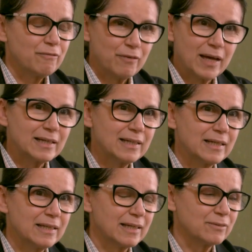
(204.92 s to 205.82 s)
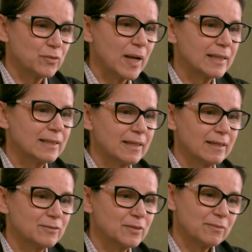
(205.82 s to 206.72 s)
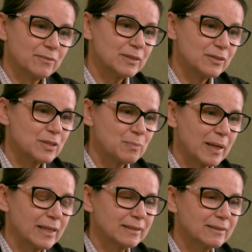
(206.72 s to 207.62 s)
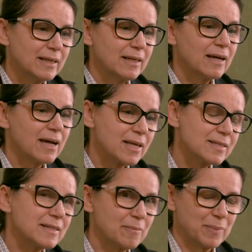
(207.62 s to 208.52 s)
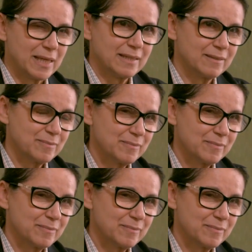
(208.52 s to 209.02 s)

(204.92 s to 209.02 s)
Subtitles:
fairly and rightly and with respect, I step in,